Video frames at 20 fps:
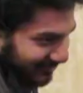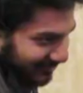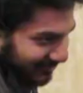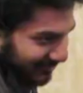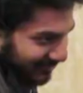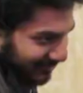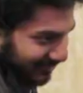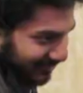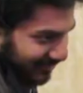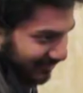
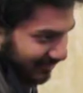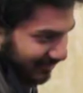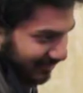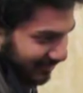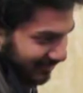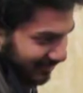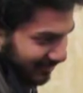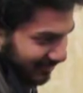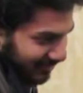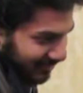
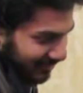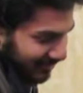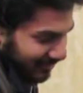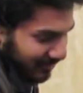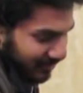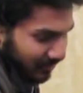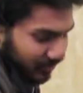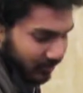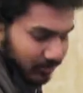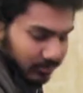
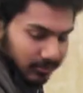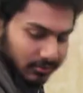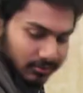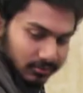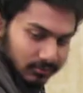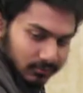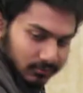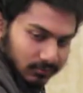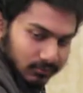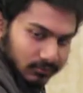
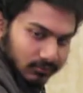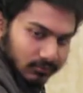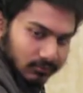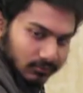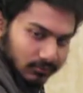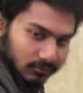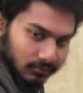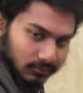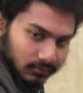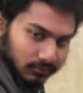
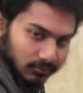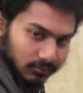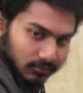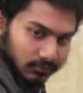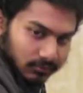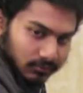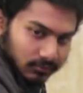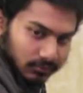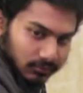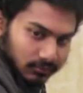
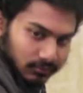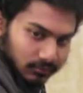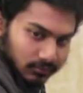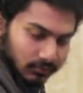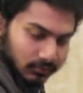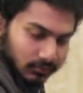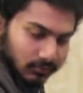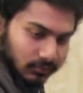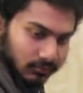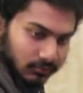
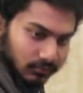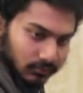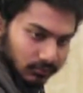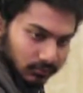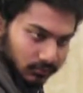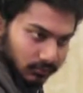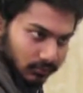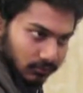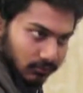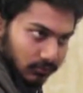
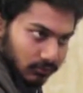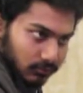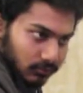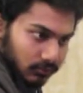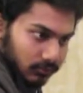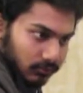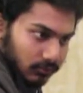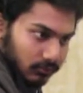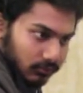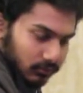
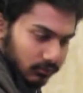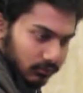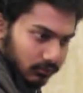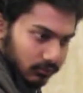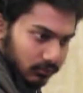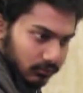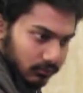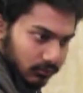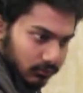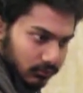
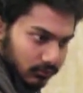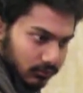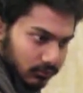This person isn't speaking.